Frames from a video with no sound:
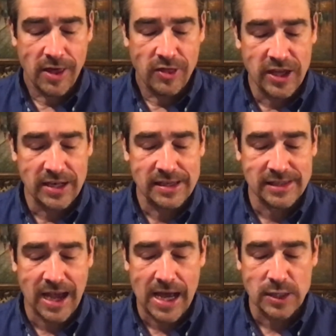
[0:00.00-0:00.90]
Then his
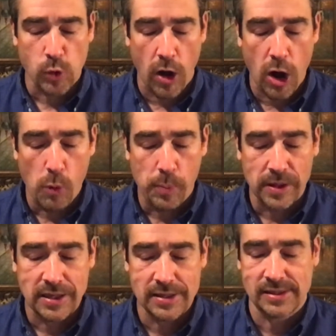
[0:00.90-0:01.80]
eyes were
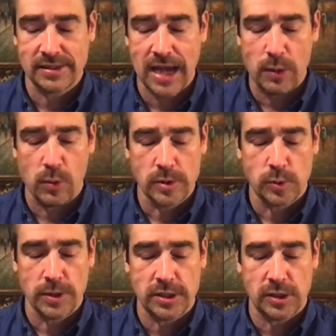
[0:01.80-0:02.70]
opened, his sight was
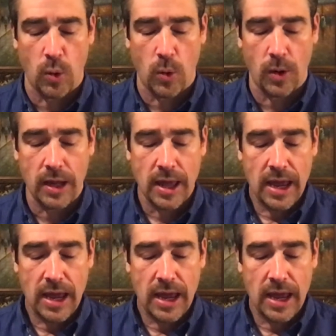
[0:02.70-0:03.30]
restored,